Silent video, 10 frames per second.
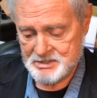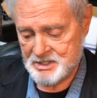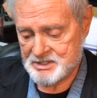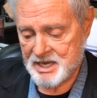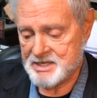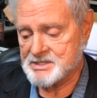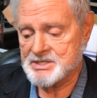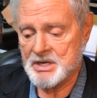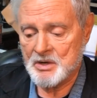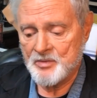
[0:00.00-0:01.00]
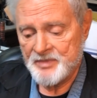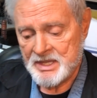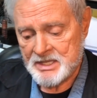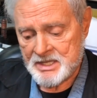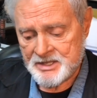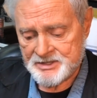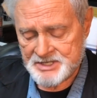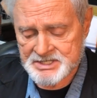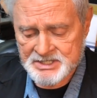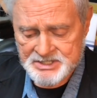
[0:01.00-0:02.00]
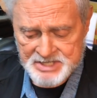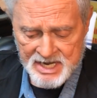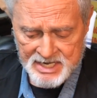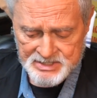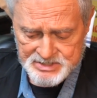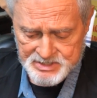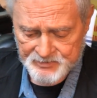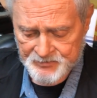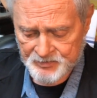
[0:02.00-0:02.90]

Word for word: Just like so. This contains